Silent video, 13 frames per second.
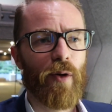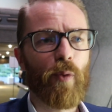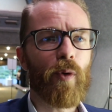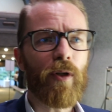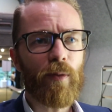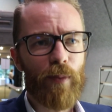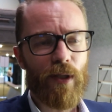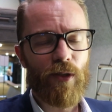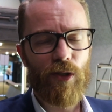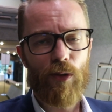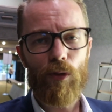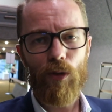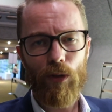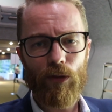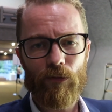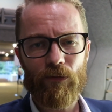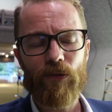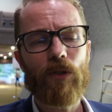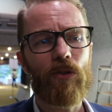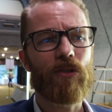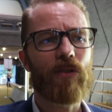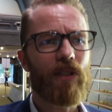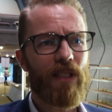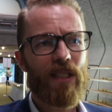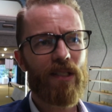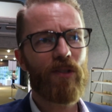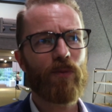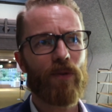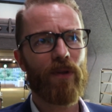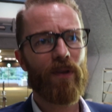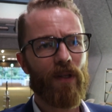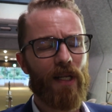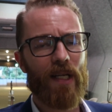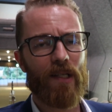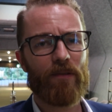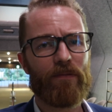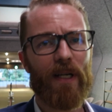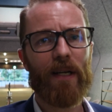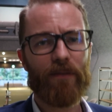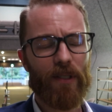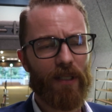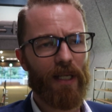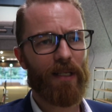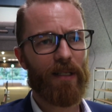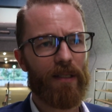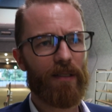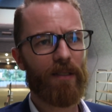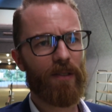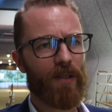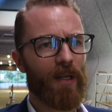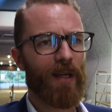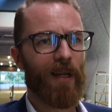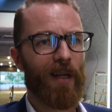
will be so-called future leaders within the next five to 10 years.